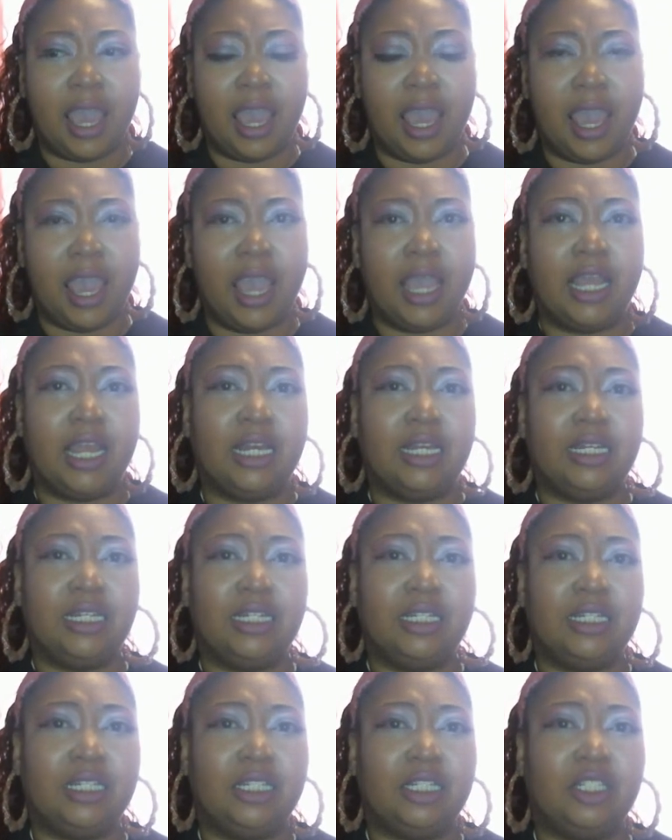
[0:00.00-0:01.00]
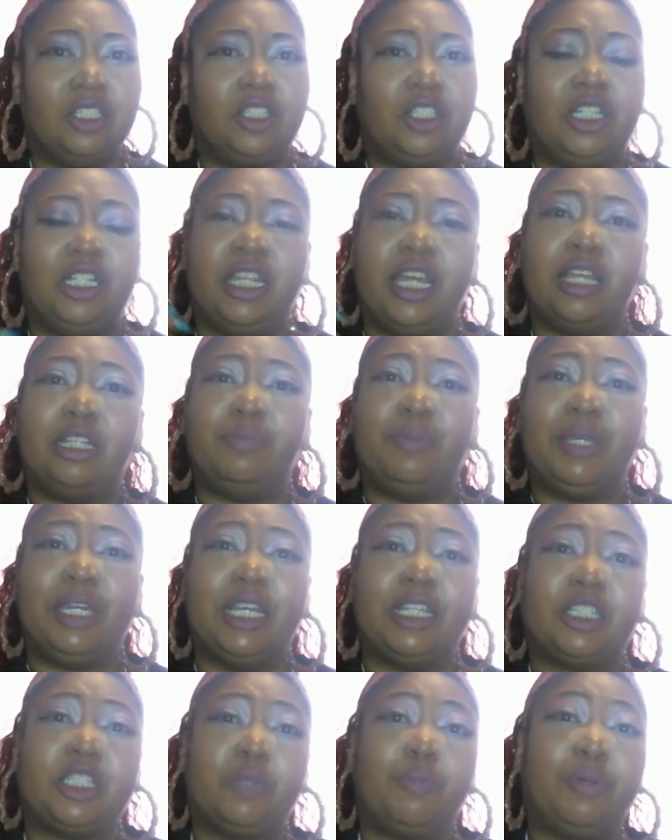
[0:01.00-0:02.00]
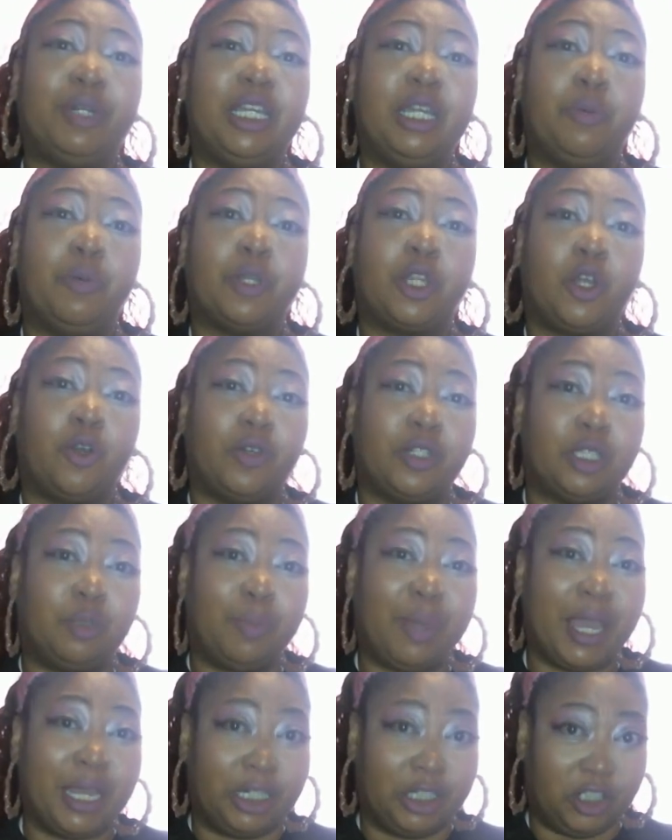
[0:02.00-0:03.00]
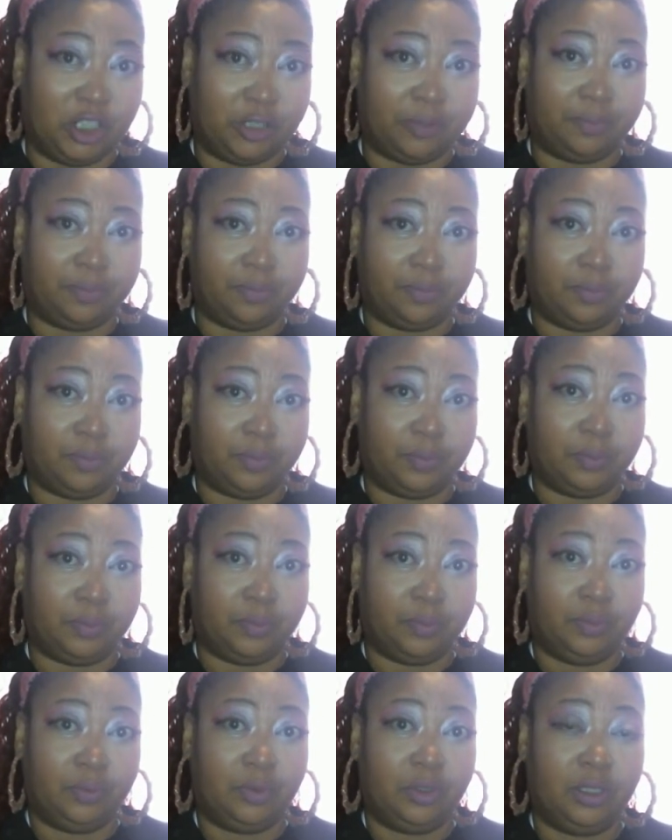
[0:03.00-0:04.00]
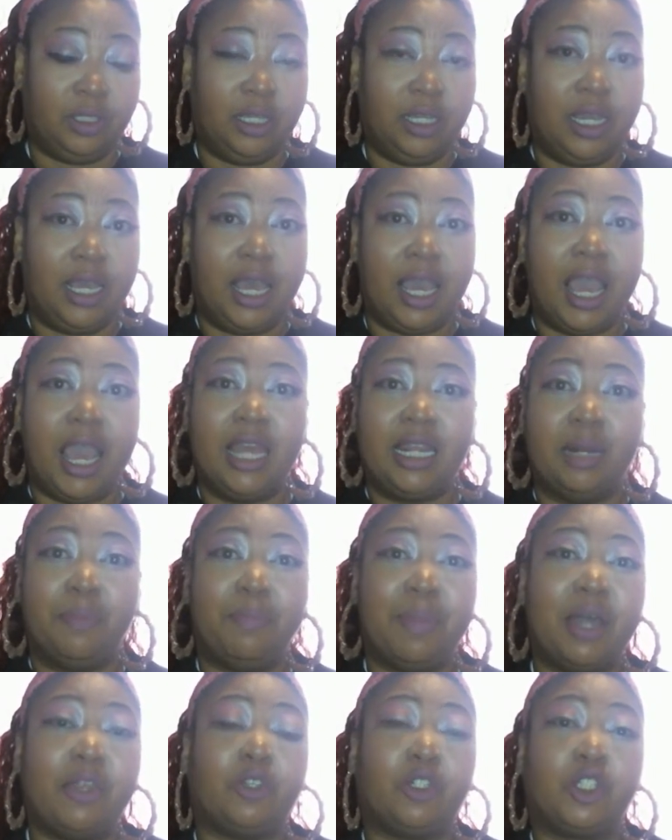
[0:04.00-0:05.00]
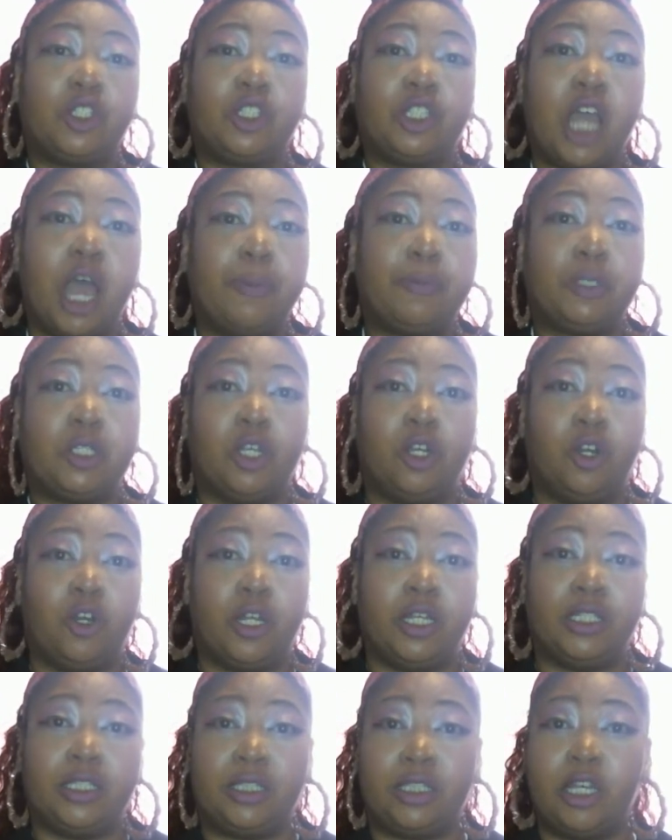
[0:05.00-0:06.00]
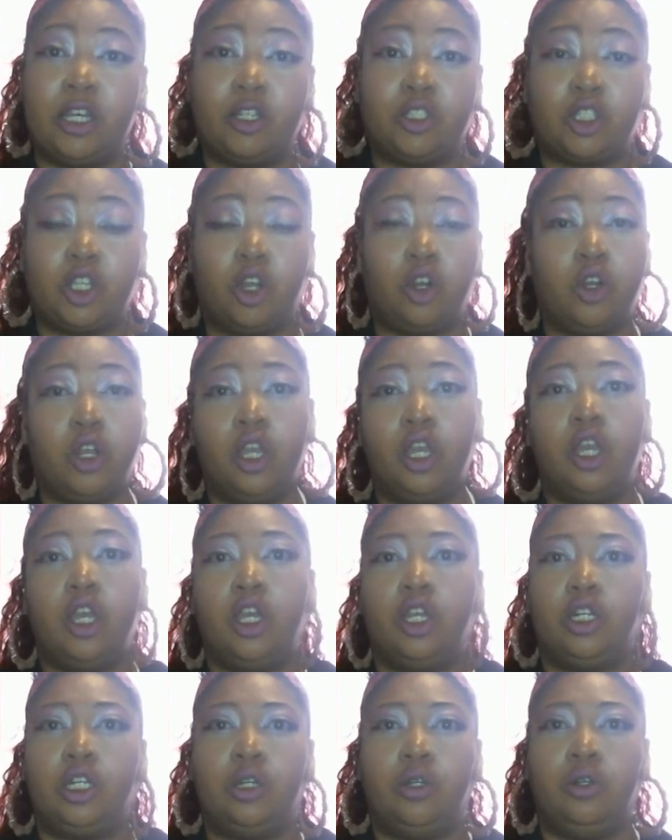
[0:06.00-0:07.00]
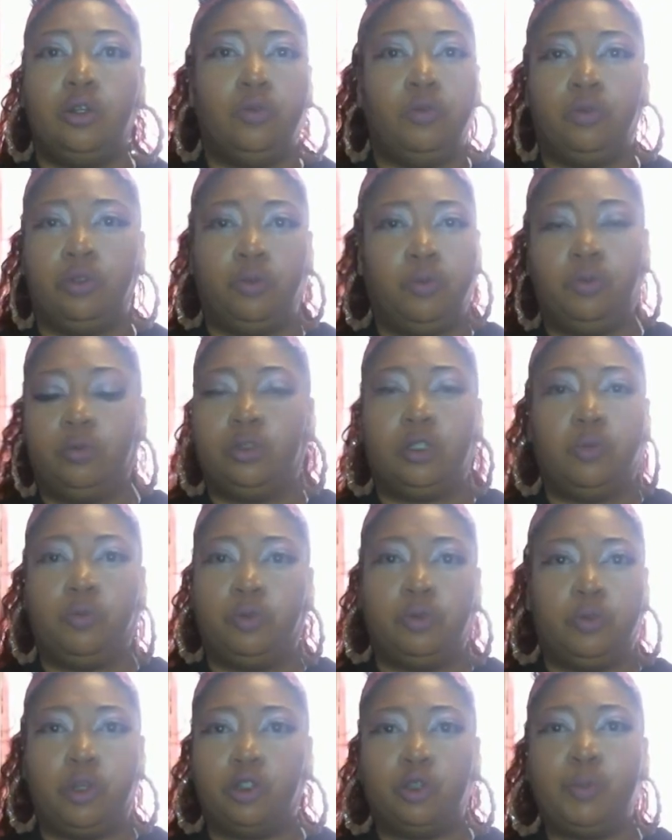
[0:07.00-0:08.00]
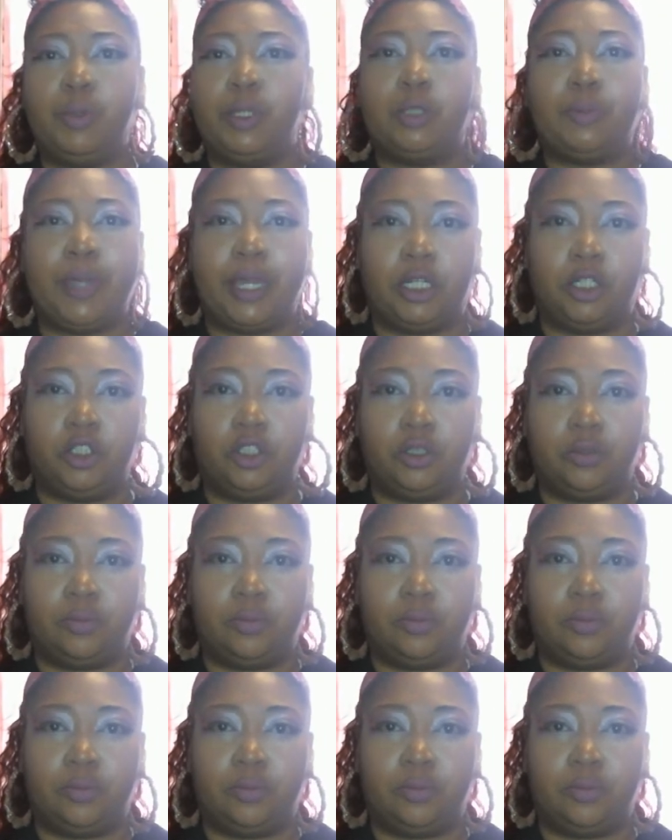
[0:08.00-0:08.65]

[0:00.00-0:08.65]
And she then begins to plead with her in Spanish. And the mother stops her and tells her, "Don't speak Spanish."